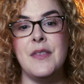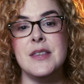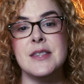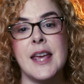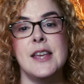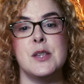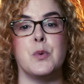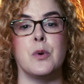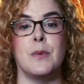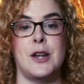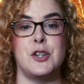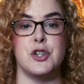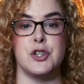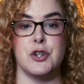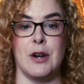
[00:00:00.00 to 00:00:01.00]
this case, we're
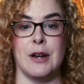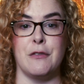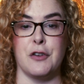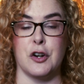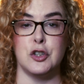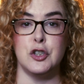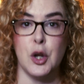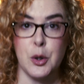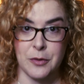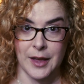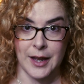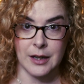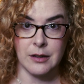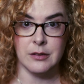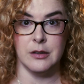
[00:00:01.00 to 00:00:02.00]
registering for
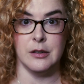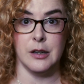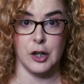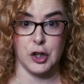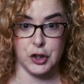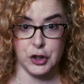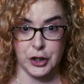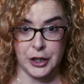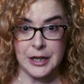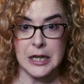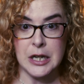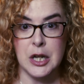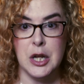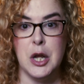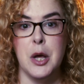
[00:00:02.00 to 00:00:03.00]
clothing, a
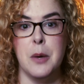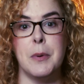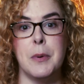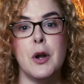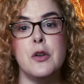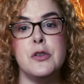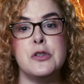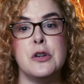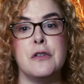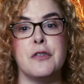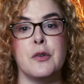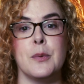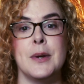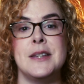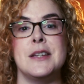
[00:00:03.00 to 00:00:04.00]
good, but also
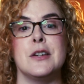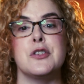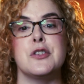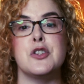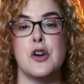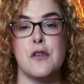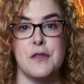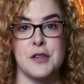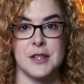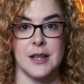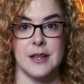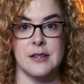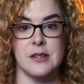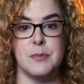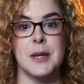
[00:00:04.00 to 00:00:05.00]
for retail
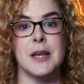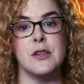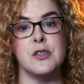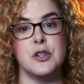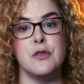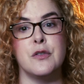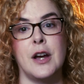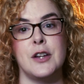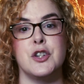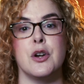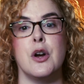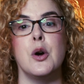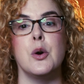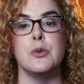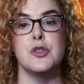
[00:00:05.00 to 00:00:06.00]
services because you've got
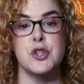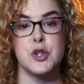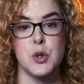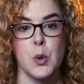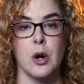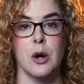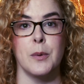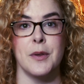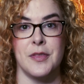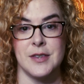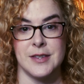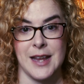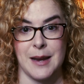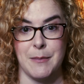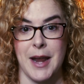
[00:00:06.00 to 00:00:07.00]
your own store with the
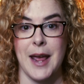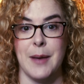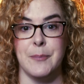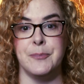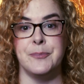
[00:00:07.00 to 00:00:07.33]
same name.